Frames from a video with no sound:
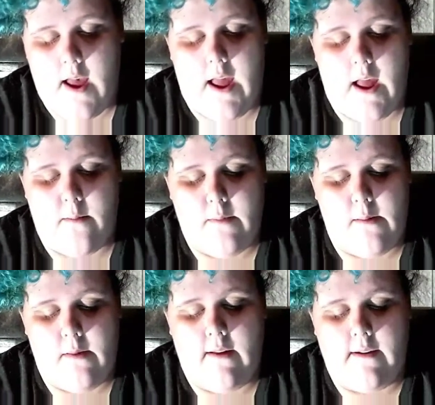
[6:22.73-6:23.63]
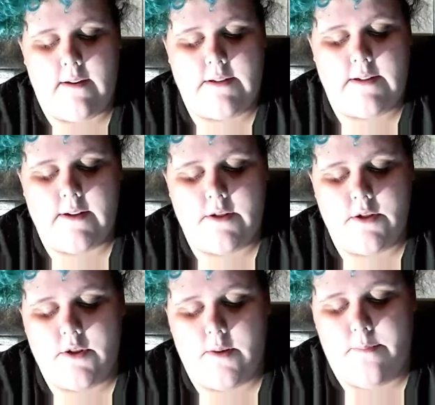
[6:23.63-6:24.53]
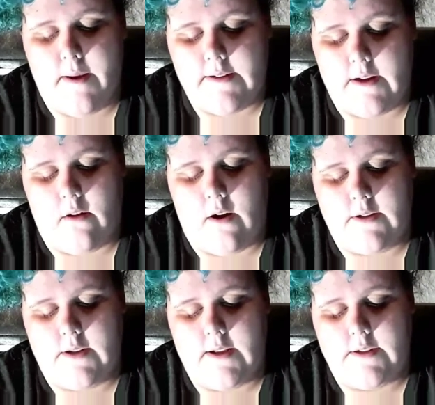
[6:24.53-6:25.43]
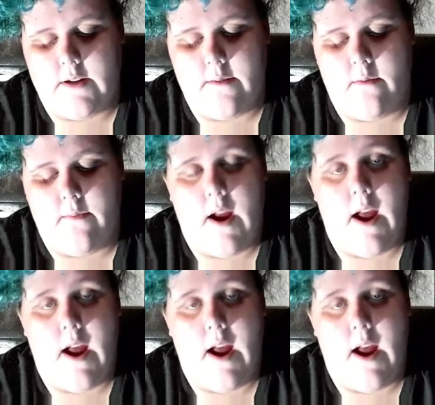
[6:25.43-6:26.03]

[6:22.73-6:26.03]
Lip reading: and maybe citizenship basic laws, and some of